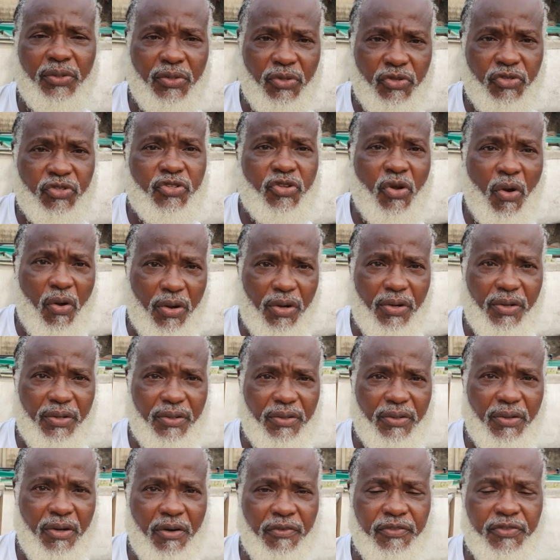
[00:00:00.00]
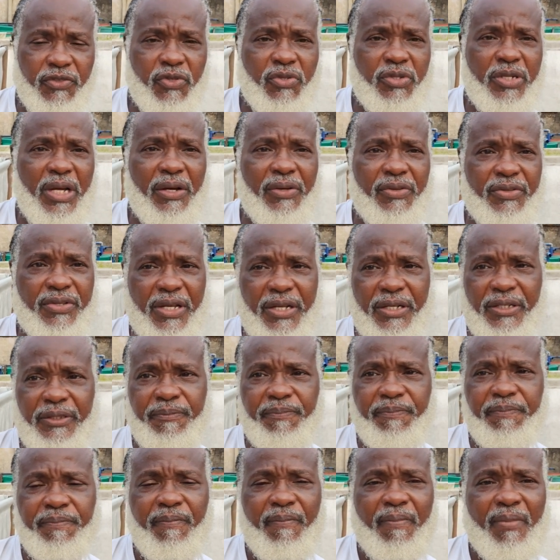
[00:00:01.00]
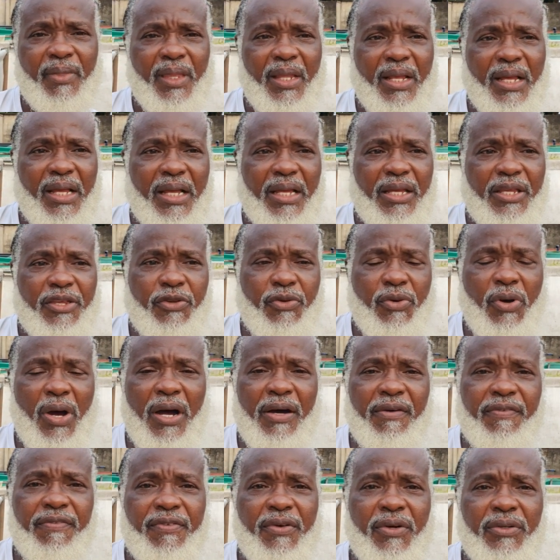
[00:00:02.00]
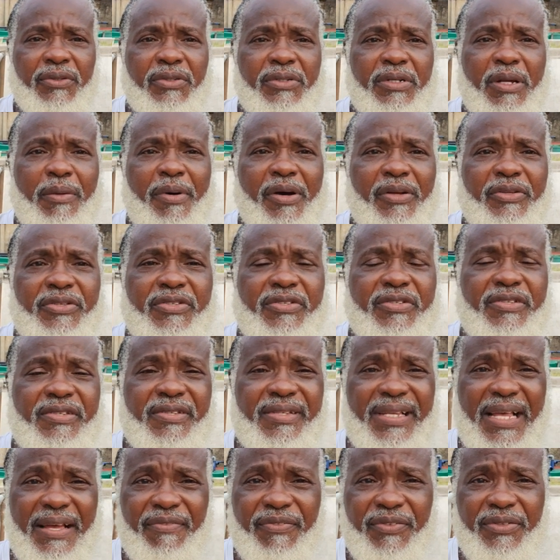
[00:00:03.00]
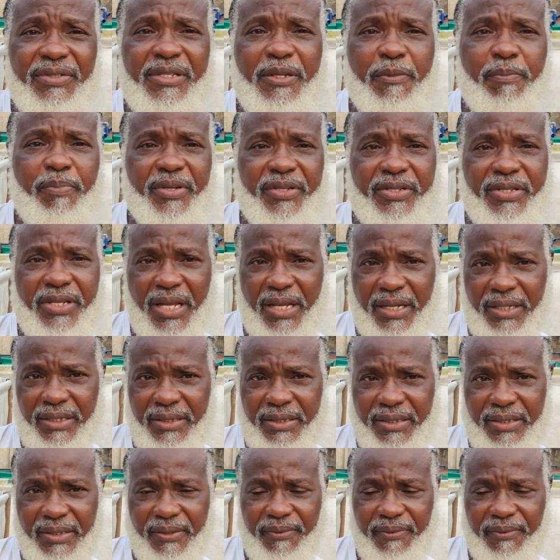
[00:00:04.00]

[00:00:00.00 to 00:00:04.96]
stock of 2,000, you have gotten about 70%